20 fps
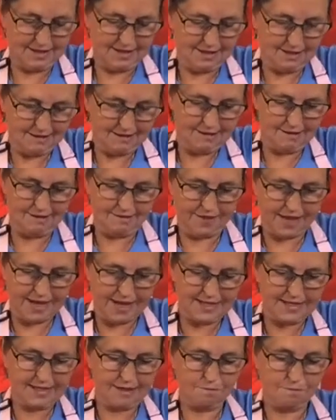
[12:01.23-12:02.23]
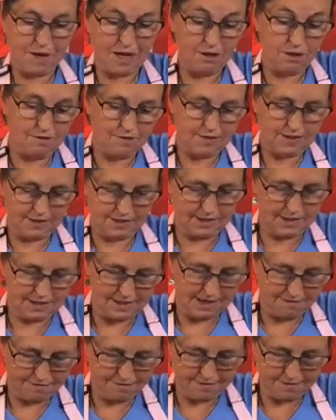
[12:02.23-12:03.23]
all of that, butter and
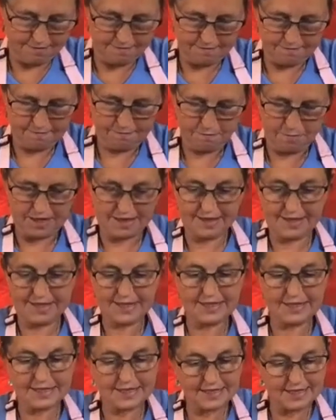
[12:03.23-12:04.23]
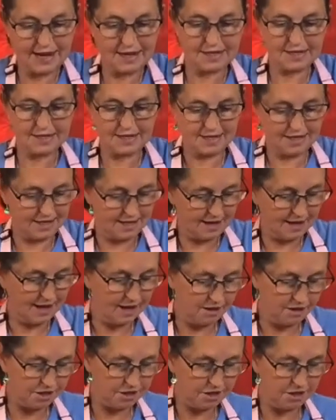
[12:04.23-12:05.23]
stuff. But this is actually a
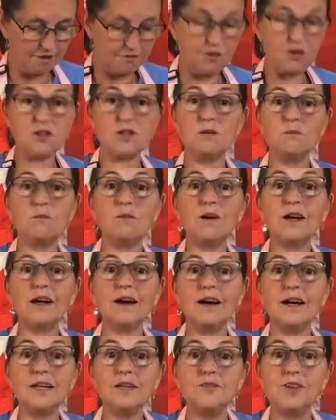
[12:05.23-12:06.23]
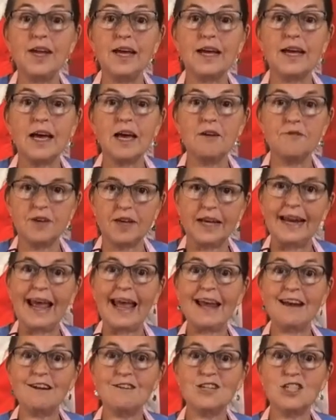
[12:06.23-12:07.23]
healthier version, kind of like having an
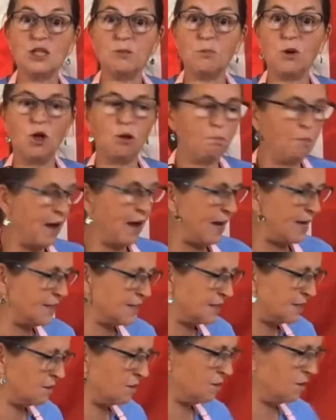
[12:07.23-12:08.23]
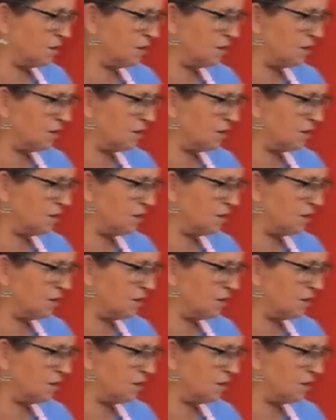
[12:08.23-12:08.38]
energy ball base on